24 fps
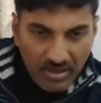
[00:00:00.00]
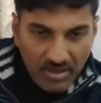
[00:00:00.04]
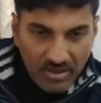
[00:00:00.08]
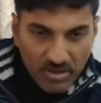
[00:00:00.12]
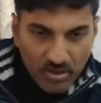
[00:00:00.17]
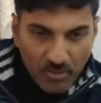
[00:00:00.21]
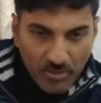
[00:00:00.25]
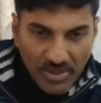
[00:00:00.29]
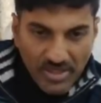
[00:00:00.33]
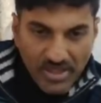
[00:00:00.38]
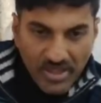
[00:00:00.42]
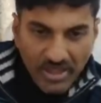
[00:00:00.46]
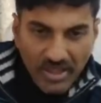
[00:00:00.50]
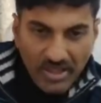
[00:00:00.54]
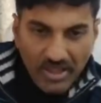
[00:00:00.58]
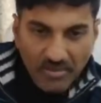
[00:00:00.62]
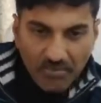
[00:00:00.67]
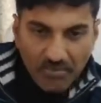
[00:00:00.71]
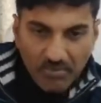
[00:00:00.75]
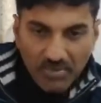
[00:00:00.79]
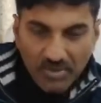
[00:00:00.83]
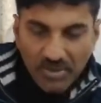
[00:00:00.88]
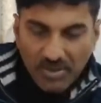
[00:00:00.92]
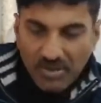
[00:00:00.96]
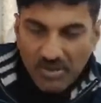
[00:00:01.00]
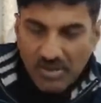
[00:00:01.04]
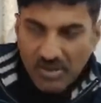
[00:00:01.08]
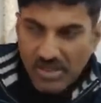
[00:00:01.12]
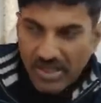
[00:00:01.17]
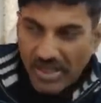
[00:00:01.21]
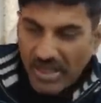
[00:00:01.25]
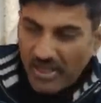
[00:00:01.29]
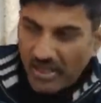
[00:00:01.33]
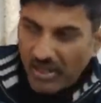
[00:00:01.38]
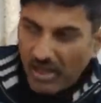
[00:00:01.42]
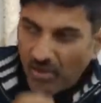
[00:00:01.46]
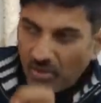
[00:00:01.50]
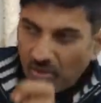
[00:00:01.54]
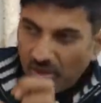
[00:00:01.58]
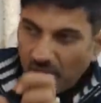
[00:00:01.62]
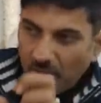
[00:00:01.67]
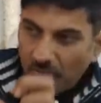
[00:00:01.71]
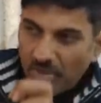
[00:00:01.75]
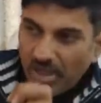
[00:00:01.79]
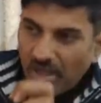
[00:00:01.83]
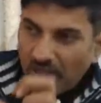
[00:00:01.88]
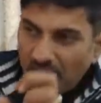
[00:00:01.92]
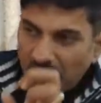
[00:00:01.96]
So basically, second house,
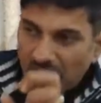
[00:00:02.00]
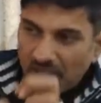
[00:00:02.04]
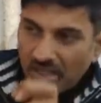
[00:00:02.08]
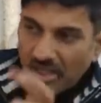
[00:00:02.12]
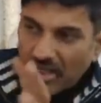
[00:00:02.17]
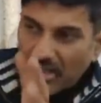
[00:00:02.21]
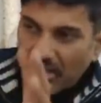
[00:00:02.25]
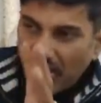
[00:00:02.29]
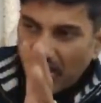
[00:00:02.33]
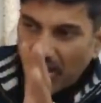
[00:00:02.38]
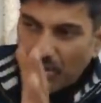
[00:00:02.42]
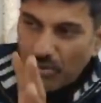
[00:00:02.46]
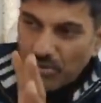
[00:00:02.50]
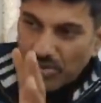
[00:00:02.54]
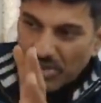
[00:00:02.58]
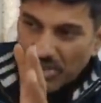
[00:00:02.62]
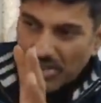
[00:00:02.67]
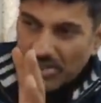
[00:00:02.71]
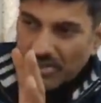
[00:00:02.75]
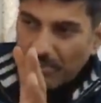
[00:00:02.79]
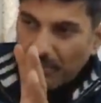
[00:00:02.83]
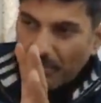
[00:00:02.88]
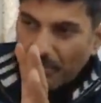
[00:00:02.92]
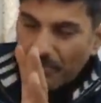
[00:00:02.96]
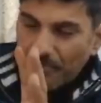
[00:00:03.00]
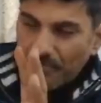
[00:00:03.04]
coming in second house